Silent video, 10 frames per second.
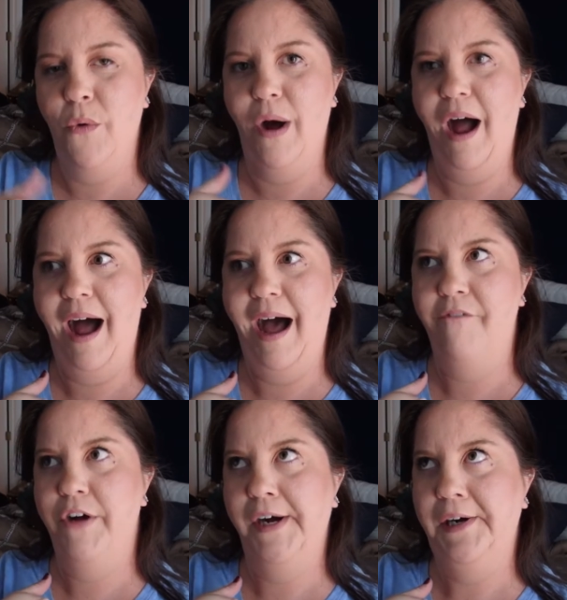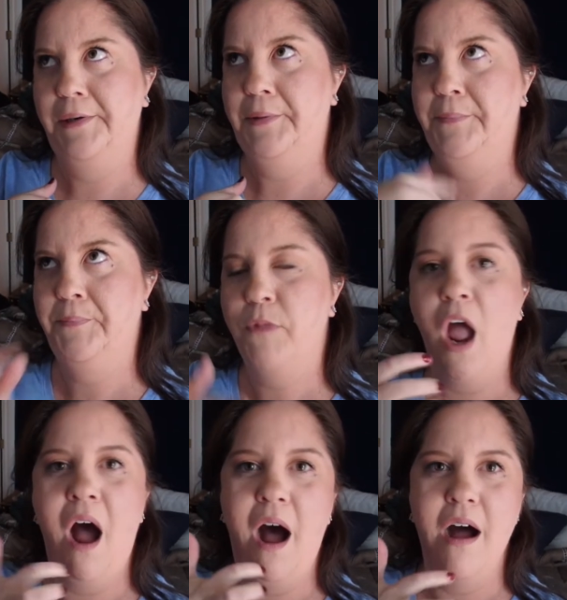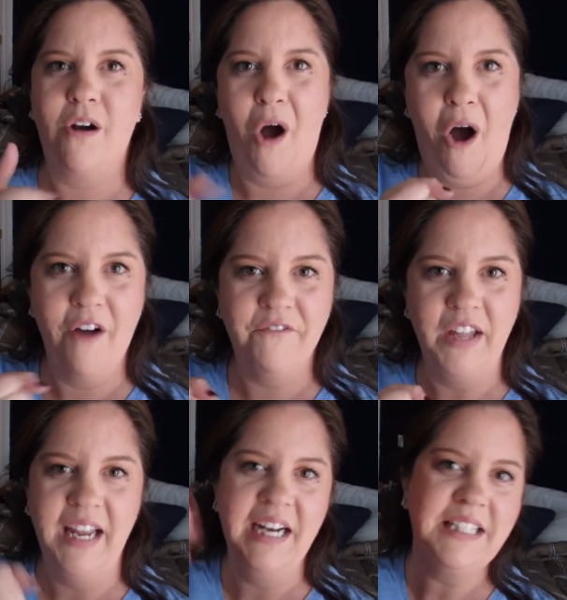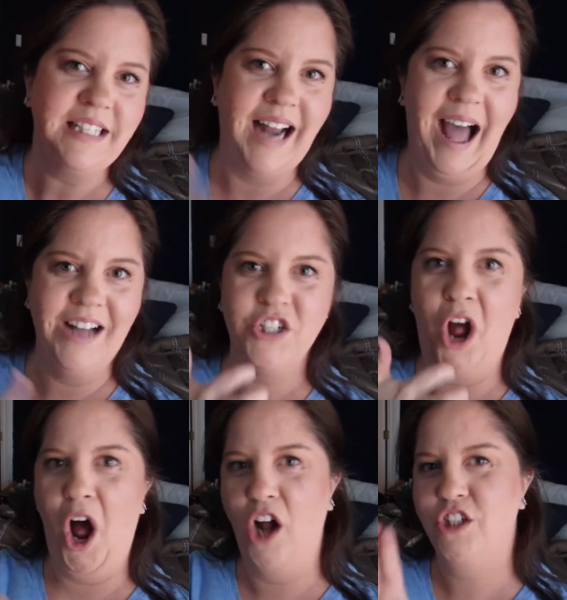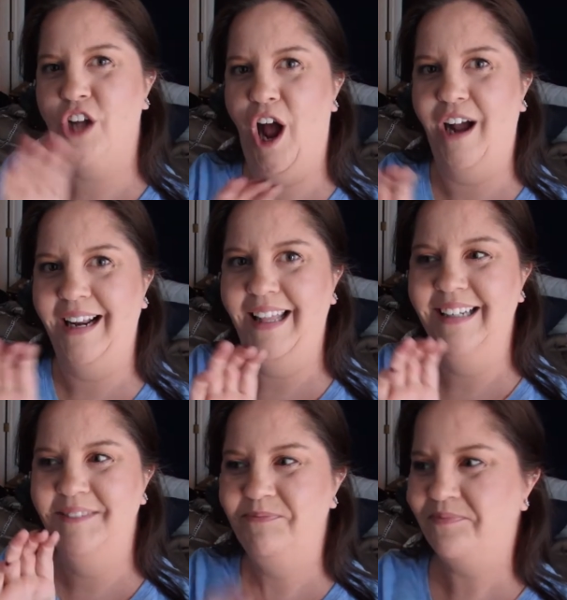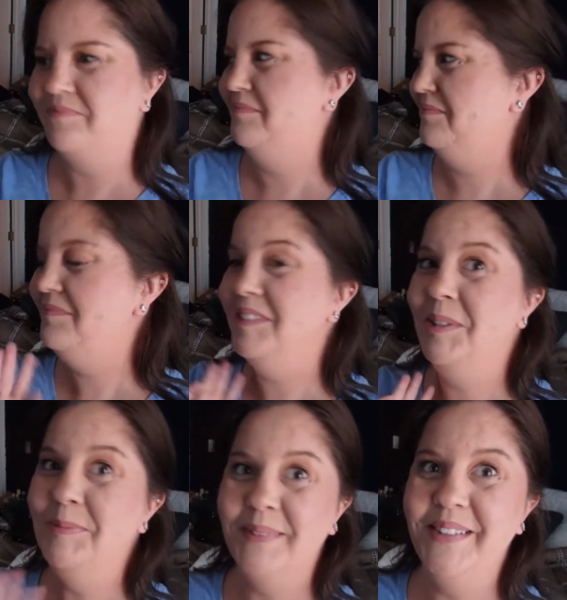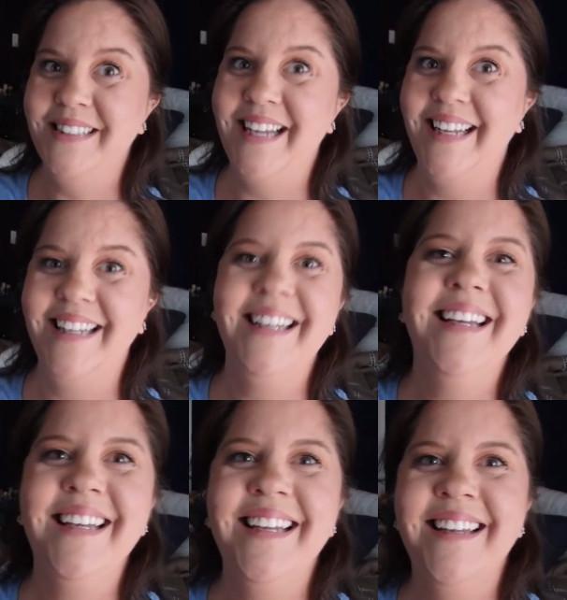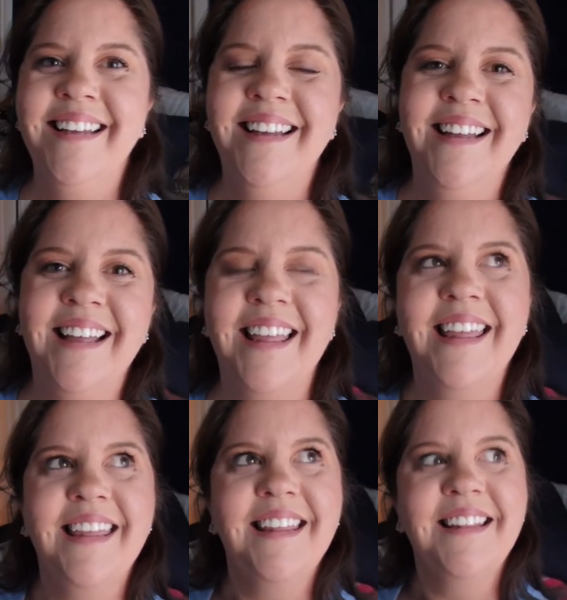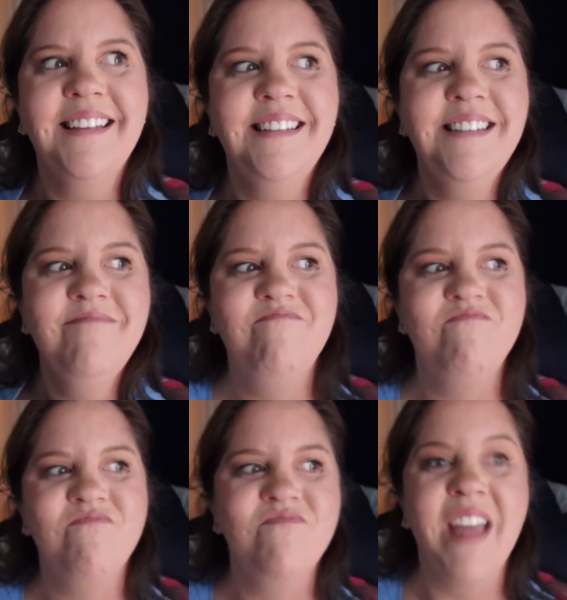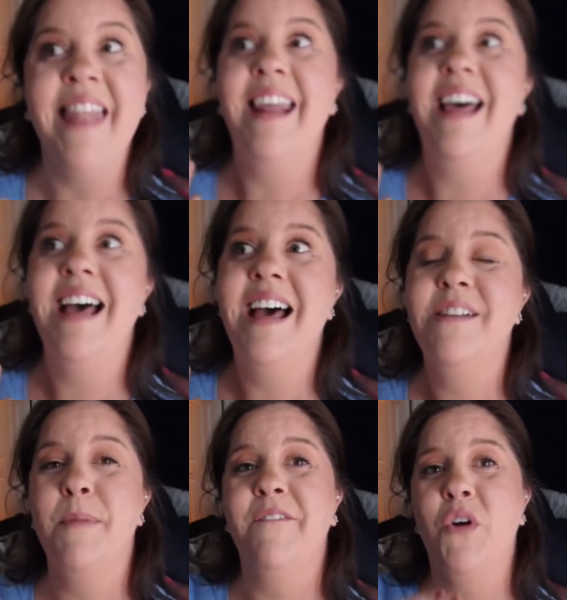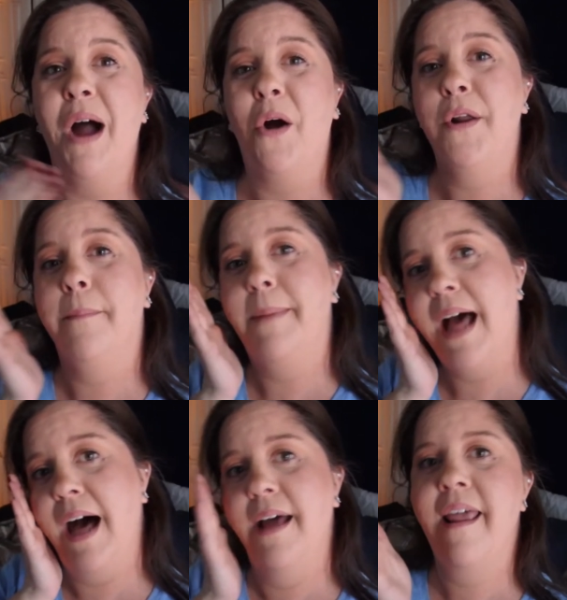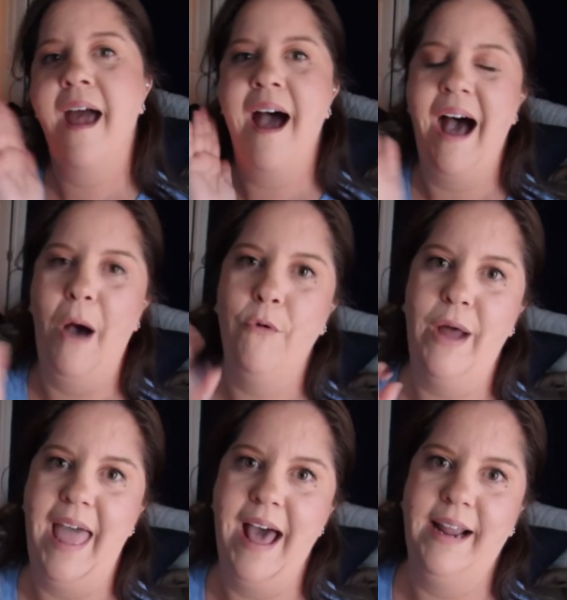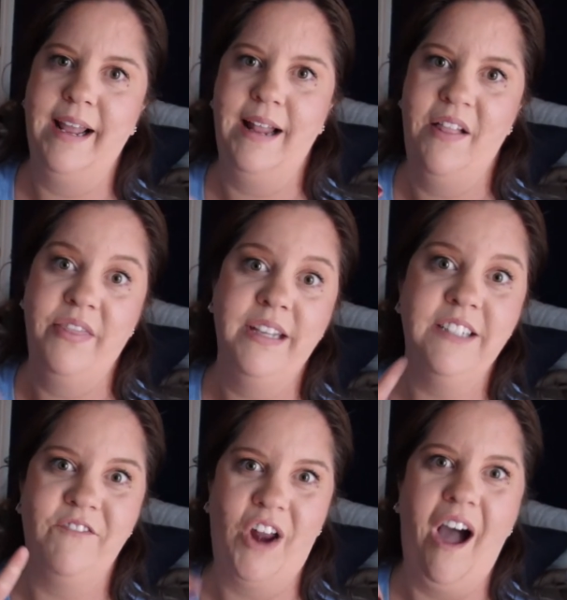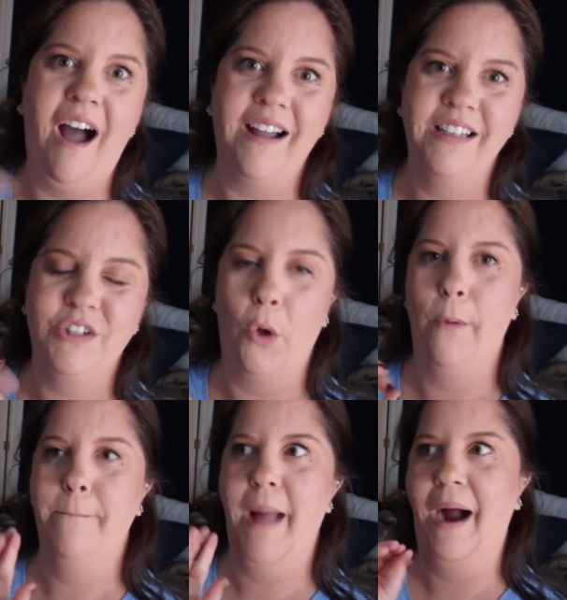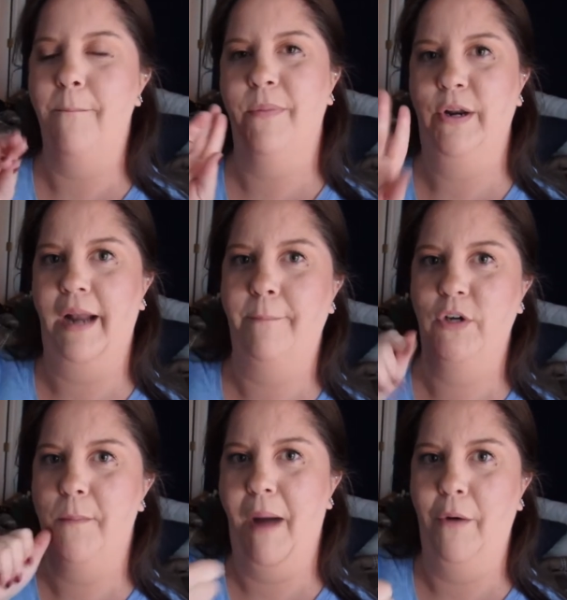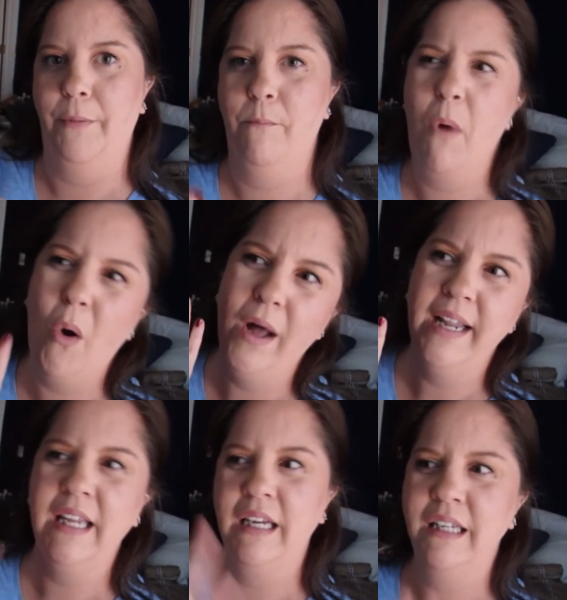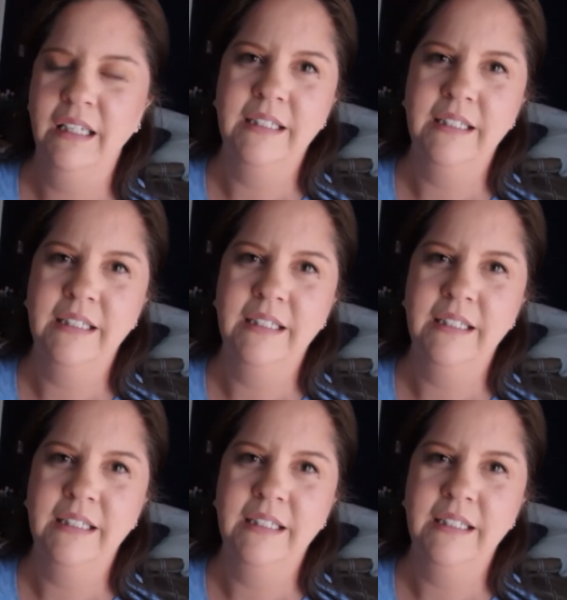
we'll have uh, coffee slash hot chocolate. I'm so excited. And then, before I go to bed, I will edit this vlog so I can put it up tomorrow morning